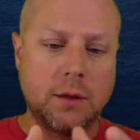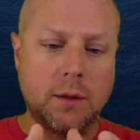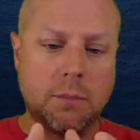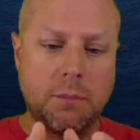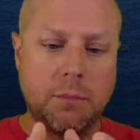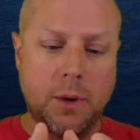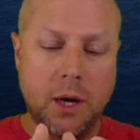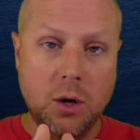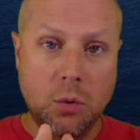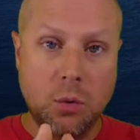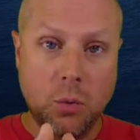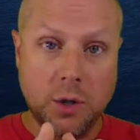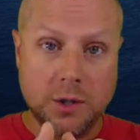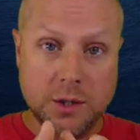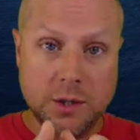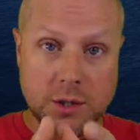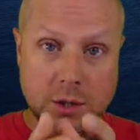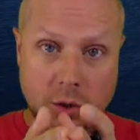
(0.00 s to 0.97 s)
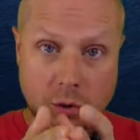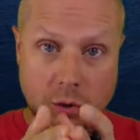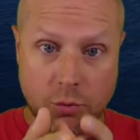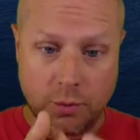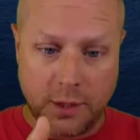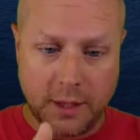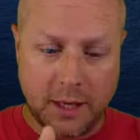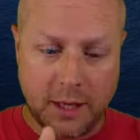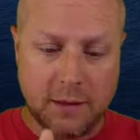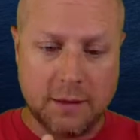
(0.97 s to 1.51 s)
the bug was
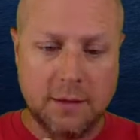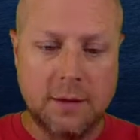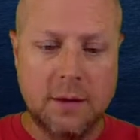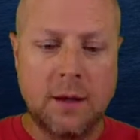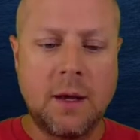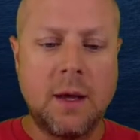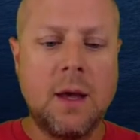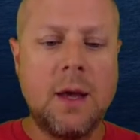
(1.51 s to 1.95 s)
created.